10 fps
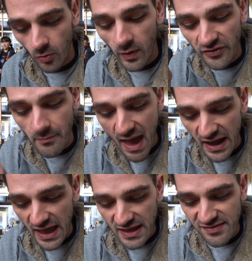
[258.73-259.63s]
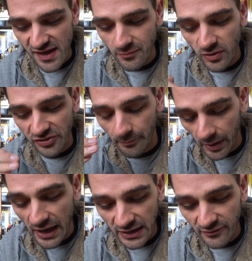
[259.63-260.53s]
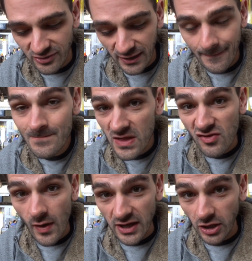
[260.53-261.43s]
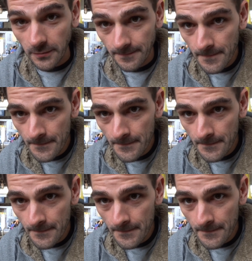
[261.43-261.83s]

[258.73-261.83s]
it with the mayonnaise and with the bread and everything is quite good.